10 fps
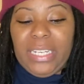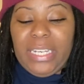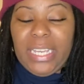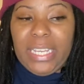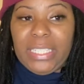the
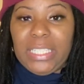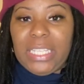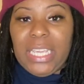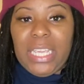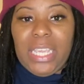
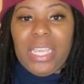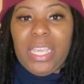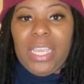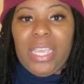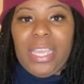
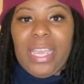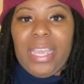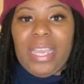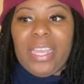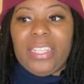dancing,
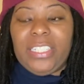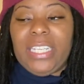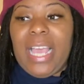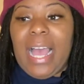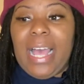and
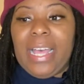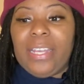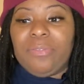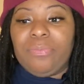she had